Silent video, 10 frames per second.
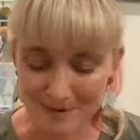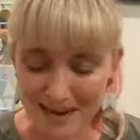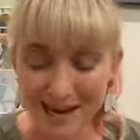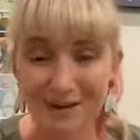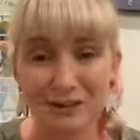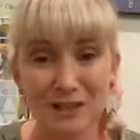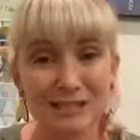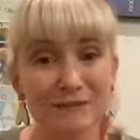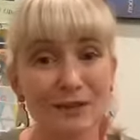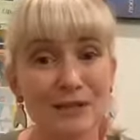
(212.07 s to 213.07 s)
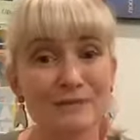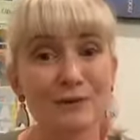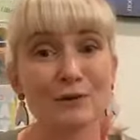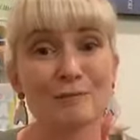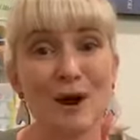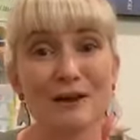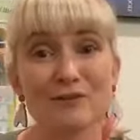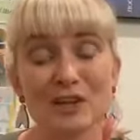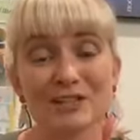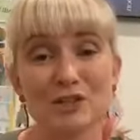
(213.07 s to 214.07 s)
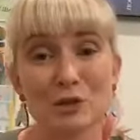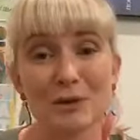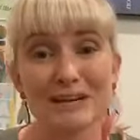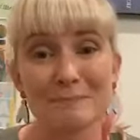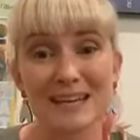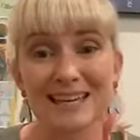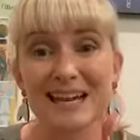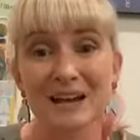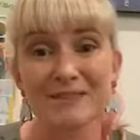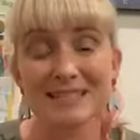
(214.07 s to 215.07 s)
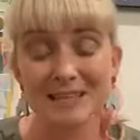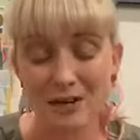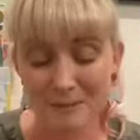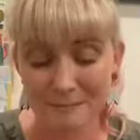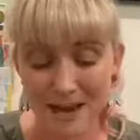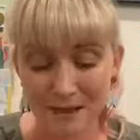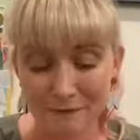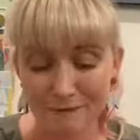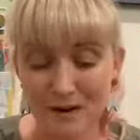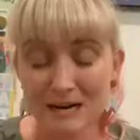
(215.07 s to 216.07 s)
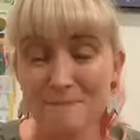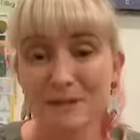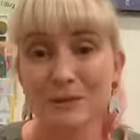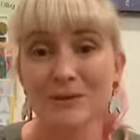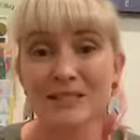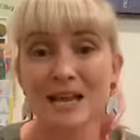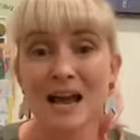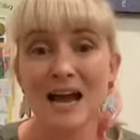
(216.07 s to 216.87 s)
Now, just for those of you who might have just joined me, the covers are going to be back the front because